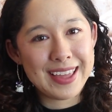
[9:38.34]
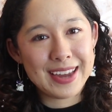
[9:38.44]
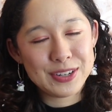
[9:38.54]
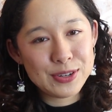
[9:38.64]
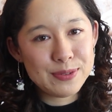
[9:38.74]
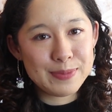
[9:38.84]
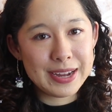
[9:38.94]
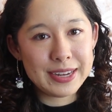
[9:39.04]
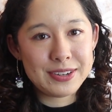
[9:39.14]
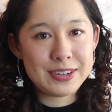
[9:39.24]
that too
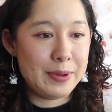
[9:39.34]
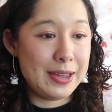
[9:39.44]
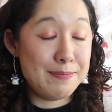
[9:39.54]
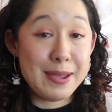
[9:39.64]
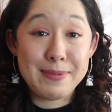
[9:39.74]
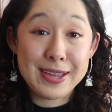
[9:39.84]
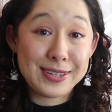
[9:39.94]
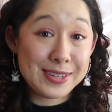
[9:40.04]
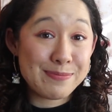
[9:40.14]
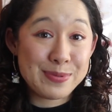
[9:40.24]
much, but maybe
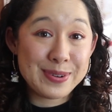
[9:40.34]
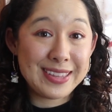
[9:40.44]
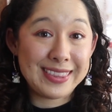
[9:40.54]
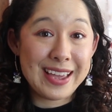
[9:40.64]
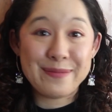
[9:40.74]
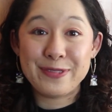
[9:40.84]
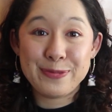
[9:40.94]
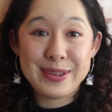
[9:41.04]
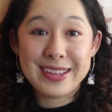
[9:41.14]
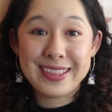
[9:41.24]
at some point that will
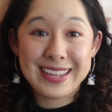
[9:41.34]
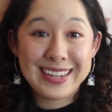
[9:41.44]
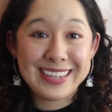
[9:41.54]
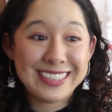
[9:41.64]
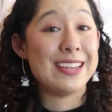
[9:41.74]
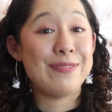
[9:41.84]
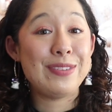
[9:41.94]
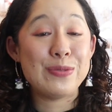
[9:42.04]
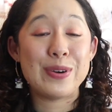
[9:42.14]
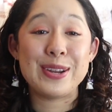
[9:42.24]
be a thing. If
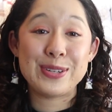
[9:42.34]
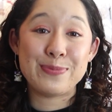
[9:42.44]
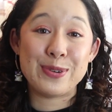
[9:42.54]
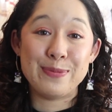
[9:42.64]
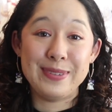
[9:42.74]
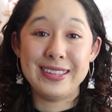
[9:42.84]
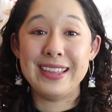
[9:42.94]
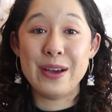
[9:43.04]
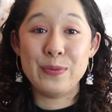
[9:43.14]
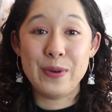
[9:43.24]
you want to support me in
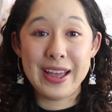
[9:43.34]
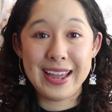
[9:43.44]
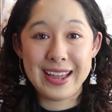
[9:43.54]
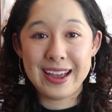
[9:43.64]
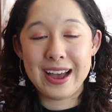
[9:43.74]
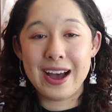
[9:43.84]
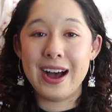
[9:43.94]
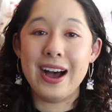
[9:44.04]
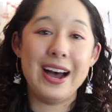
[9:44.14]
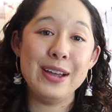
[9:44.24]
that way,
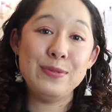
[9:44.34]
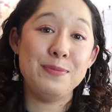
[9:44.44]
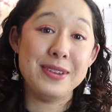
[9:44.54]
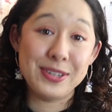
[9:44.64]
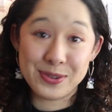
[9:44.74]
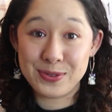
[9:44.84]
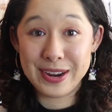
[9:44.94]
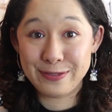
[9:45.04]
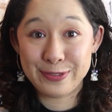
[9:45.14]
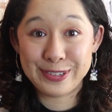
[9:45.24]
I would be so
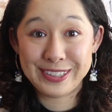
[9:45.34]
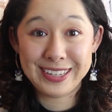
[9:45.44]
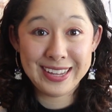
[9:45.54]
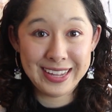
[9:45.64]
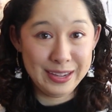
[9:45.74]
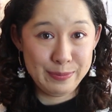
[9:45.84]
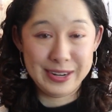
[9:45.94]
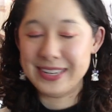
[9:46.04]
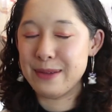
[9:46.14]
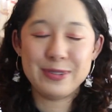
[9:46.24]
grateful, but
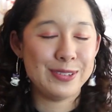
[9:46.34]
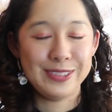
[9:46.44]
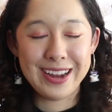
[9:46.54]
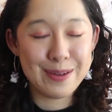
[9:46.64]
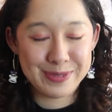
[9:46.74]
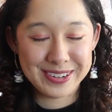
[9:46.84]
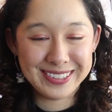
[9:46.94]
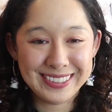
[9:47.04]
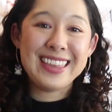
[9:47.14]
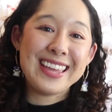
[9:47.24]
it's absolutely
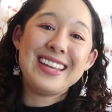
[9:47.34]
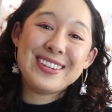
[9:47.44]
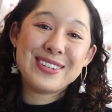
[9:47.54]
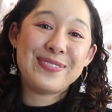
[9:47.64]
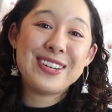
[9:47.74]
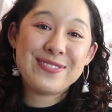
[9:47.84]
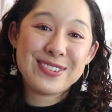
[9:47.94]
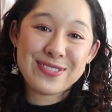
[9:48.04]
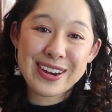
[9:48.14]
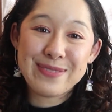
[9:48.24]
optional. Thank you so much for
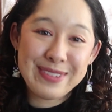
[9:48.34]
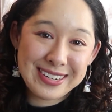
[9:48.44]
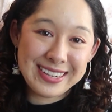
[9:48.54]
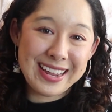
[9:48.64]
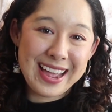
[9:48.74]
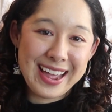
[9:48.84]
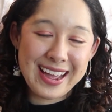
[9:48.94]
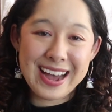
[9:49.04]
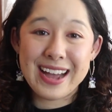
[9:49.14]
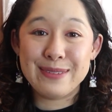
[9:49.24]
joining me
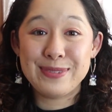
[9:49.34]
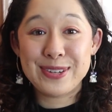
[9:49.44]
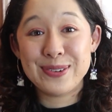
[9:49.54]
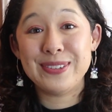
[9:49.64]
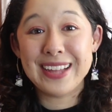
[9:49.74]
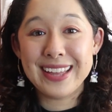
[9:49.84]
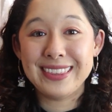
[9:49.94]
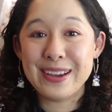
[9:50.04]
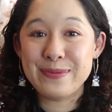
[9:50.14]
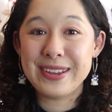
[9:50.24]
today. I am so
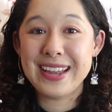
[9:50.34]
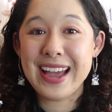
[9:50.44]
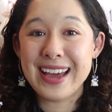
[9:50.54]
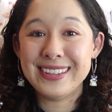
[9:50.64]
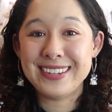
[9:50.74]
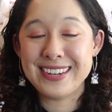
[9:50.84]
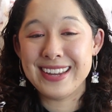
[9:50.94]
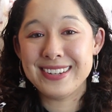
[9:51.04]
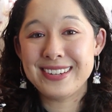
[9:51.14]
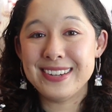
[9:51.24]
glad that we had a
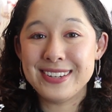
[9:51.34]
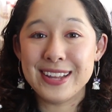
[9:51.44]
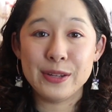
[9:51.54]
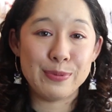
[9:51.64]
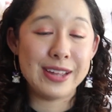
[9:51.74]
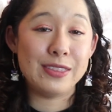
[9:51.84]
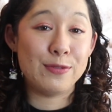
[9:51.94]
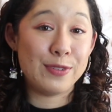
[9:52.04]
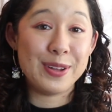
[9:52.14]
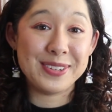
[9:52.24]
chance to celebrate the
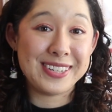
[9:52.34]
fall